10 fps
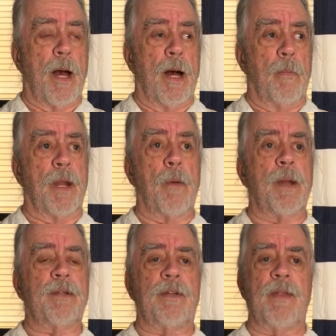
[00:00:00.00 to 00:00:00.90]
When I went
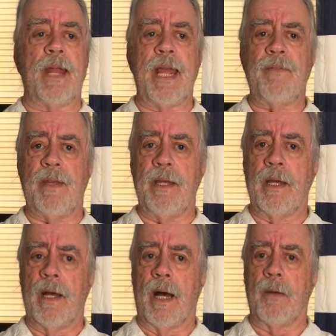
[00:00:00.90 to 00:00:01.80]
into the Navy,
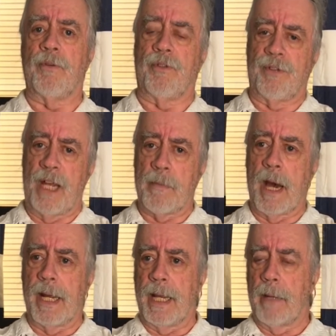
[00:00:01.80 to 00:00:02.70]
I was the same
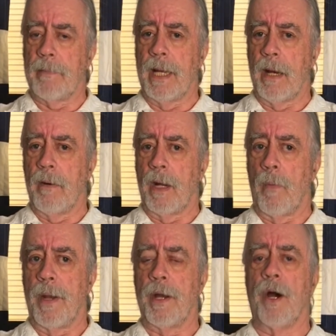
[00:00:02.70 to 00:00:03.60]
height I am now, and I
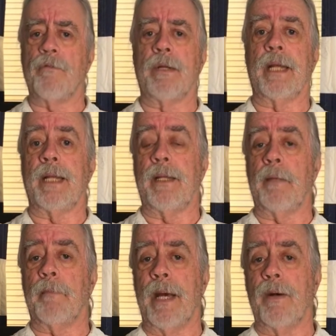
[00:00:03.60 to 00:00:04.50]
weighed 119
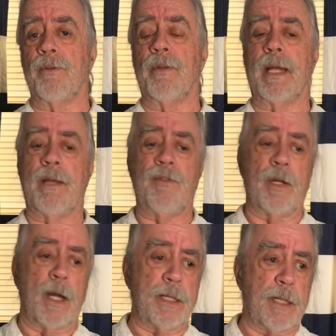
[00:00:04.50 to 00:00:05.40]
pounds. So that gives you an
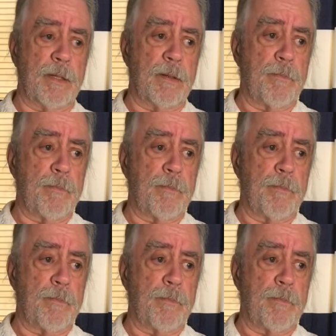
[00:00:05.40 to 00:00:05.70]
idea.